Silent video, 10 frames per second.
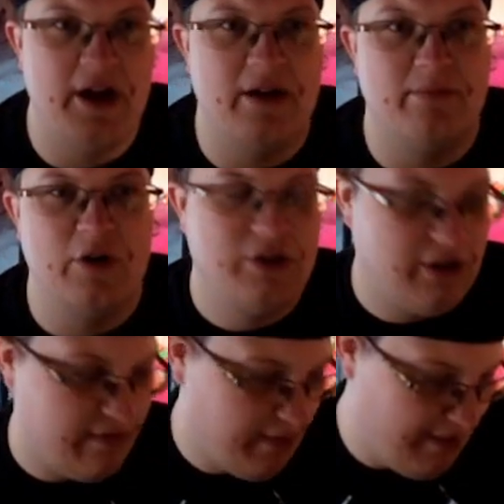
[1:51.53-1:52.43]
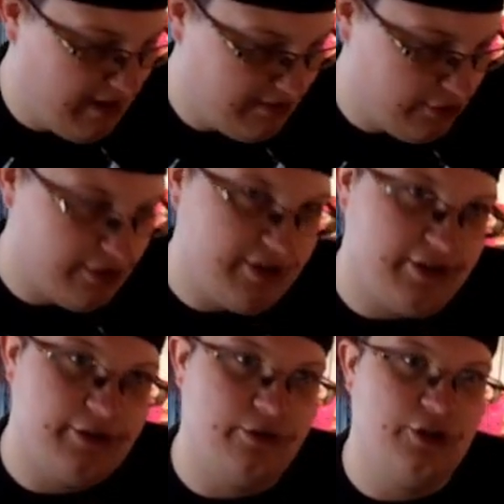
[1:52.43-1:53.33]
and most of them have stories
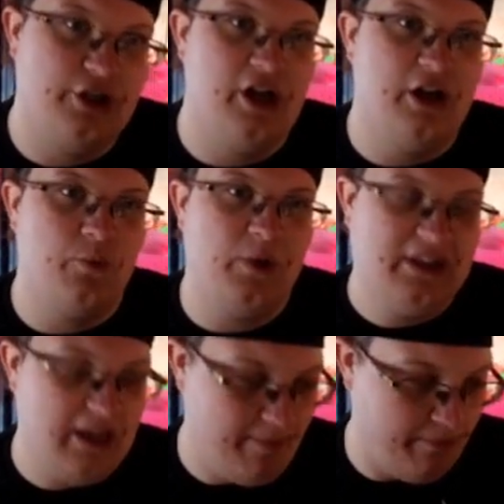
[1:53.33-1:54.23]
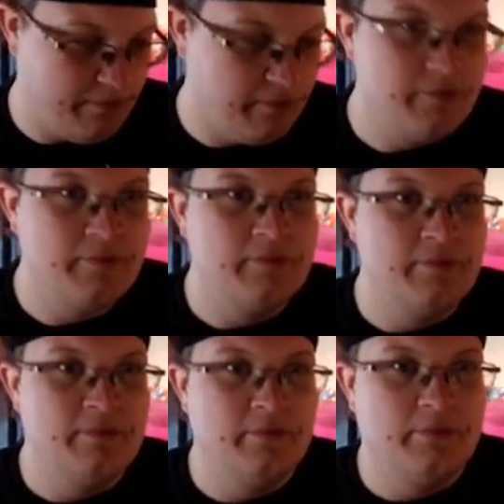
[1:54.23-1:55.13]
associated with them
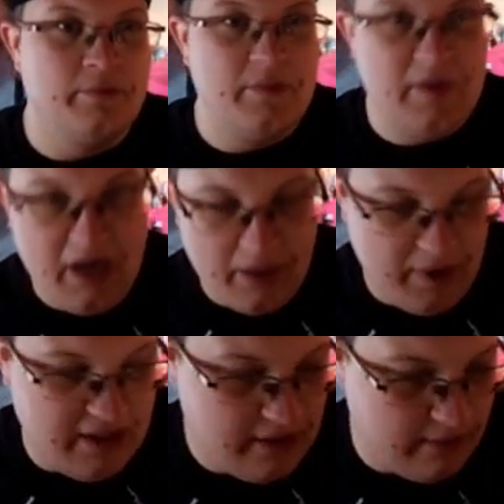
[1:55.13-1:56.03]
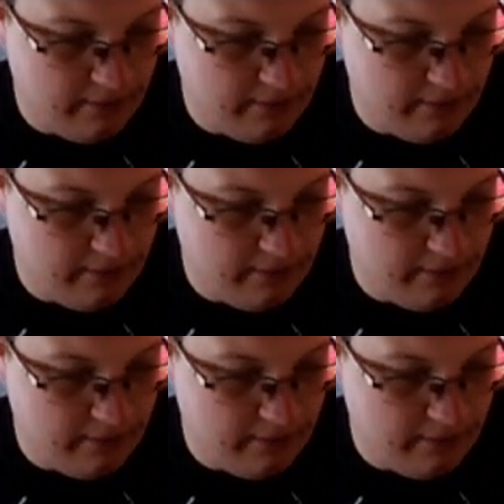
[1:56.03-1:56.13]
anyways,